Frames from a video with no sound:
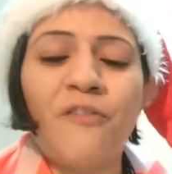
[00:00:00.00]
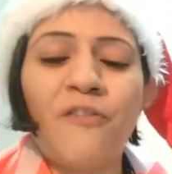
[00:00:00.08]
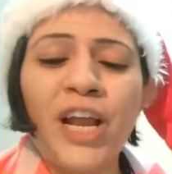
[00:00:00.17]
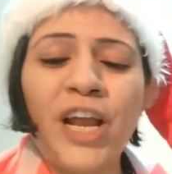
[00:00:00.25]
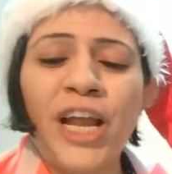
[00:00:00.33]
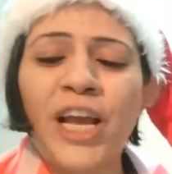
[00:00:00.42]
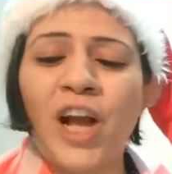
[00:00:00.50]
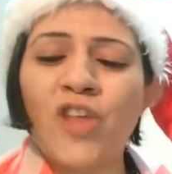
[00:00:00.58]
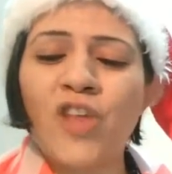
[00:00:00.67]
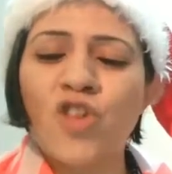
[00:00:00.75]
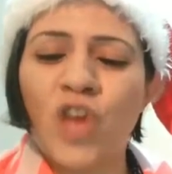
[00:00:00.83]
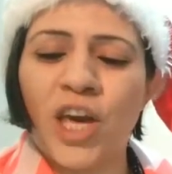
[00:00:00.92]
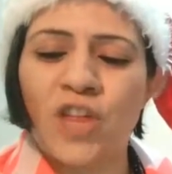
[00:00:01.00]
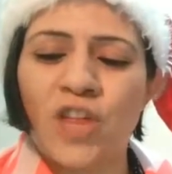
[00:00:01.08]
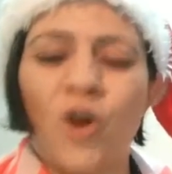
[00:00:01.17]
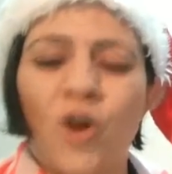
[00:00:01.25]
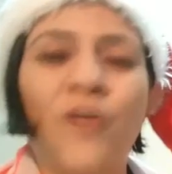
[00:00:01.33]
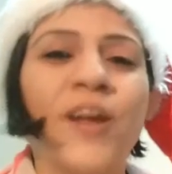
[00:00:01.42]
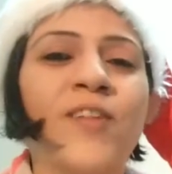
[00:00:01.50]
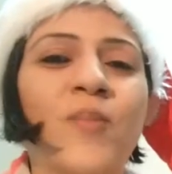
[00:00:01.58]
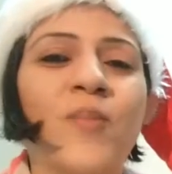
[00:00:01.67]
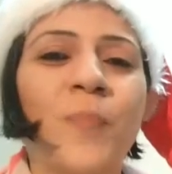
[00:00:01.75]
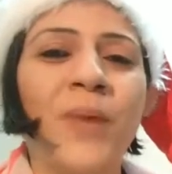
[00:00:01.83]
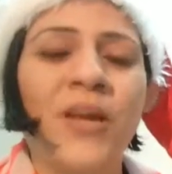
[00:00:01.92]
Feeling a change or
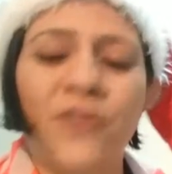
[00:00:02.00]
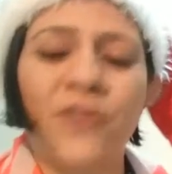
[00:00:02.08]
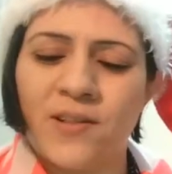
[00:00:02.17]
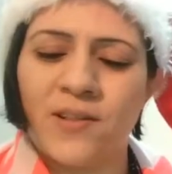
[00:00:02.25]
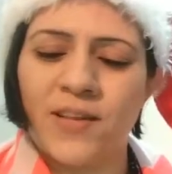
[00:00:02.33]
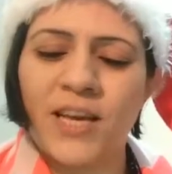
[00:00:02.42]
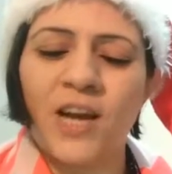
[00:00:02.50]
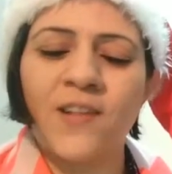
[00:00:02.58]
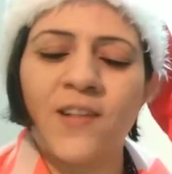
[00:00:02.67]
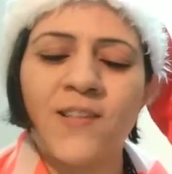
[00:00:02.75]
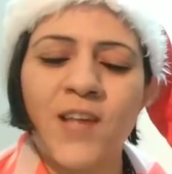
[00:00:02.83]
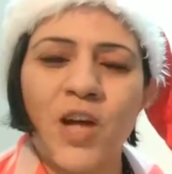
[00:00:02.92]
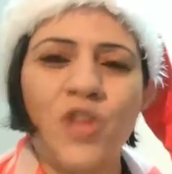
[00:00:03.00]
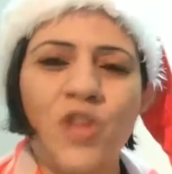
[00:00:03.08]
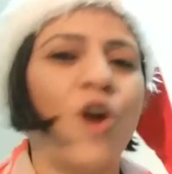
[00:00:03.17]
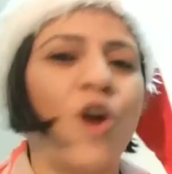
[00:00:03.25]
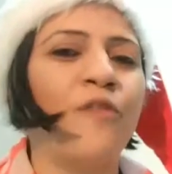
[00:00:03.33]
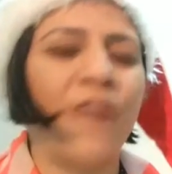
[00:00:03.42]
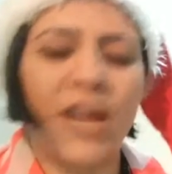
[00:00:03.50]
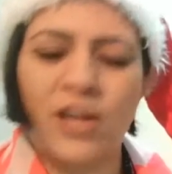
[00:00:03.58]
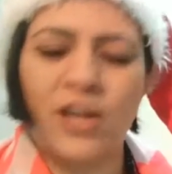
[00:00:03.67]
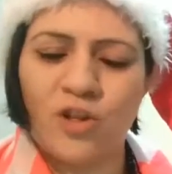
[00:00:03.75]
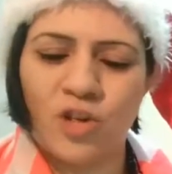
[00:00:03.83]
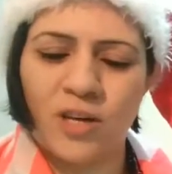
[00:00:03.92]
experiencing a surge of
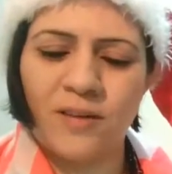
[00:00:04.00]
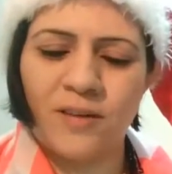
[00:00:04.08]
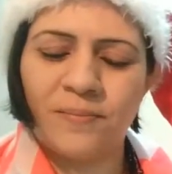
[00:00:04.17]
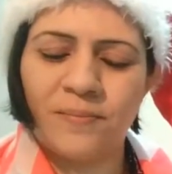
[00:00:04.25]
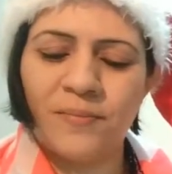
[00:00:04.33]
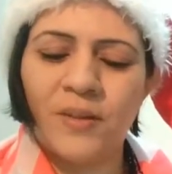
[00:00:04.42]
energy,